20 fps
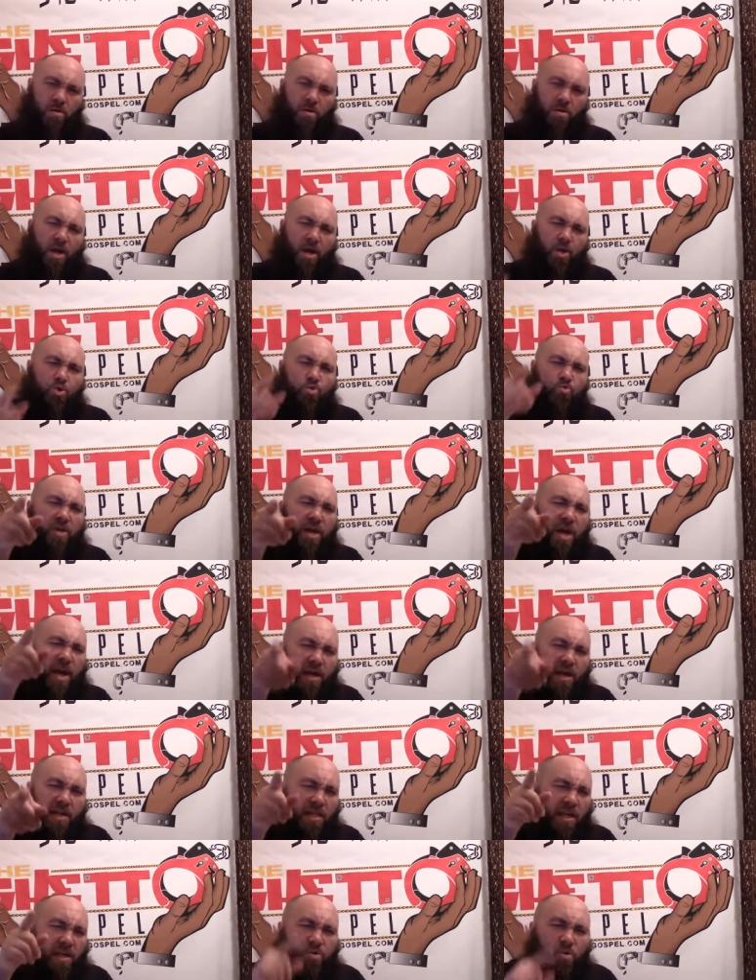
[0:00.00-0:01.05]
Now, you
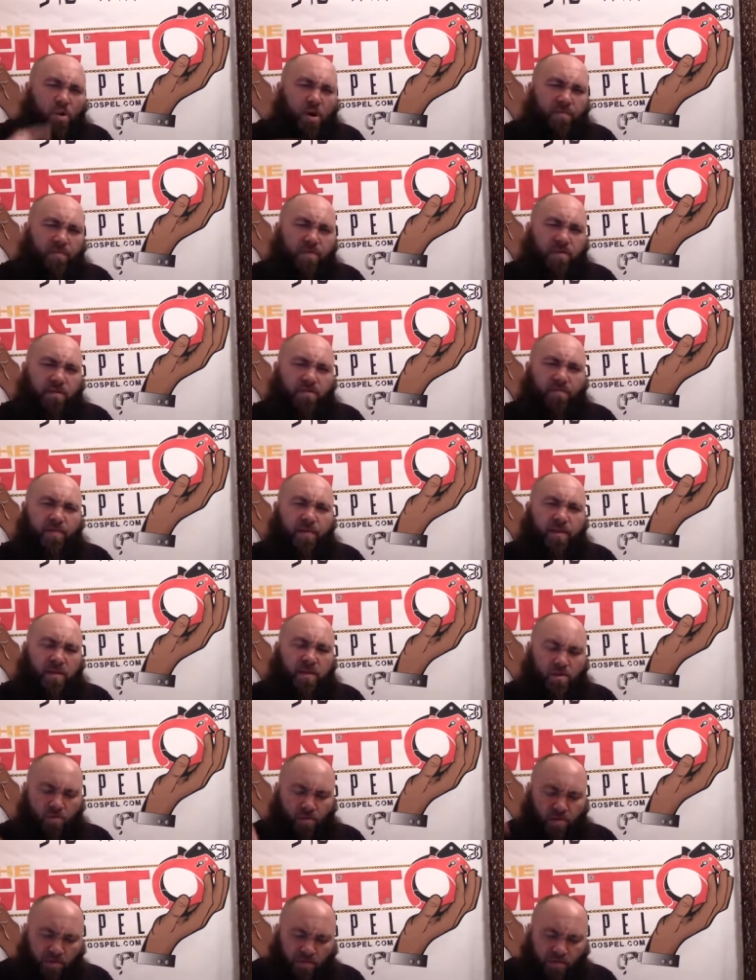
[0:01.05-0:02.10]
can't click off this
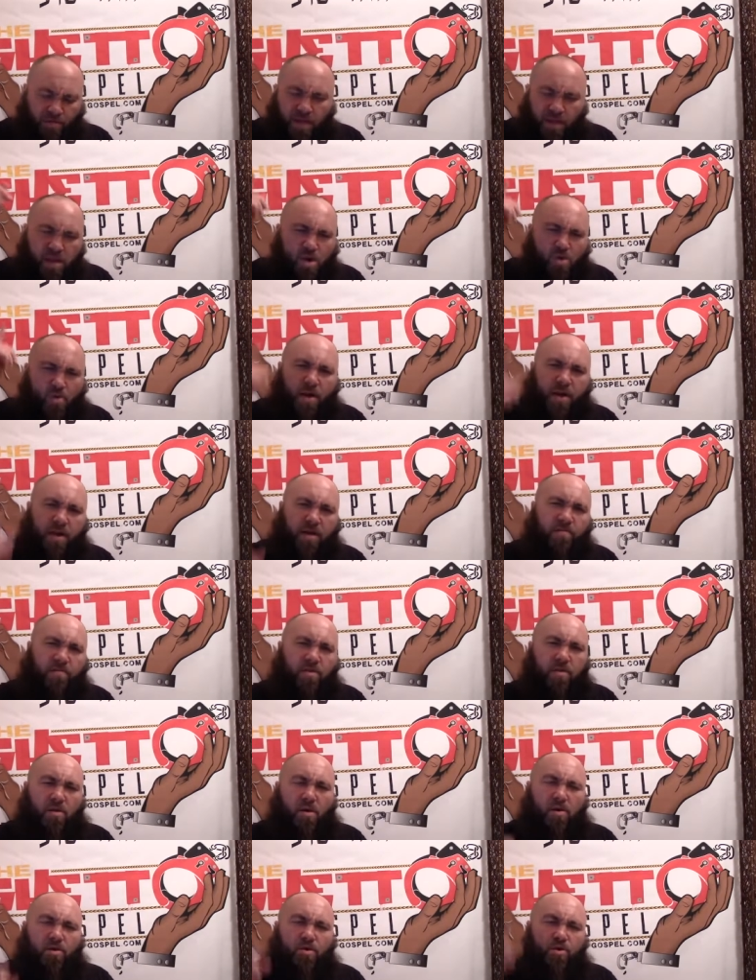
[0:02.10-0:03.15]
video. This video ain't
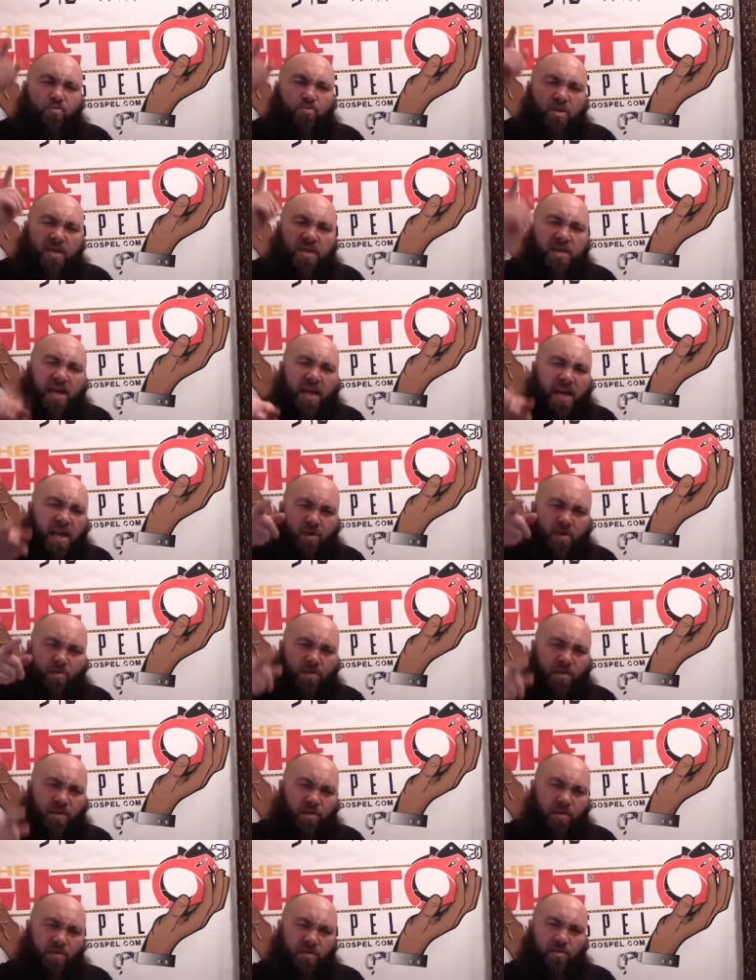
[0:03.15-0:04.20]
even long. You need to hear
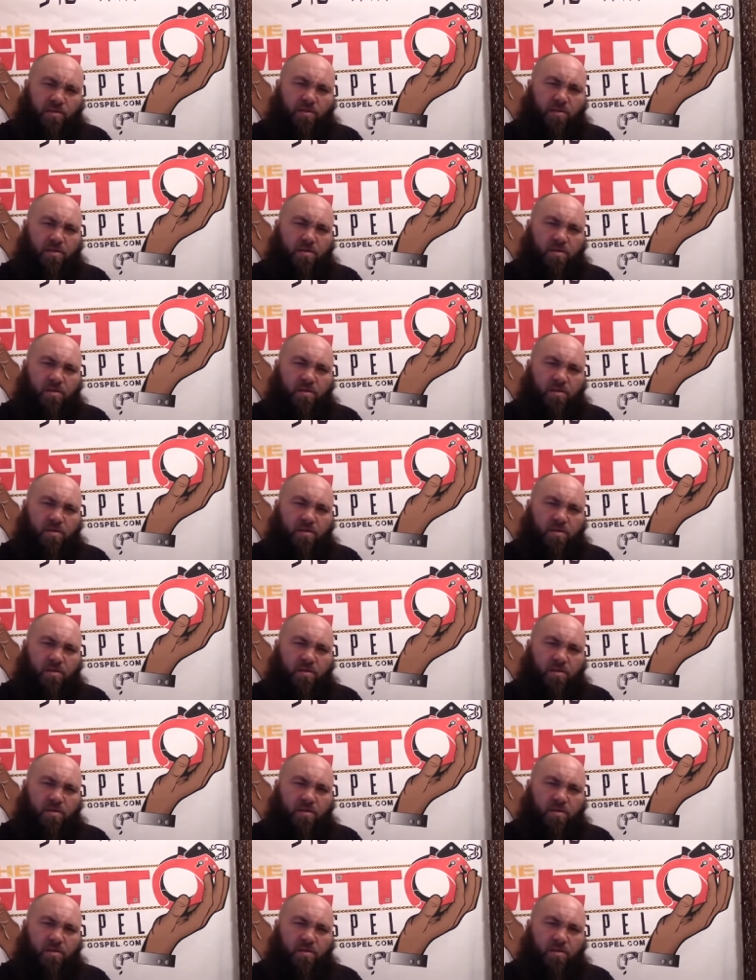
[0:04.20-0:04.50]
this.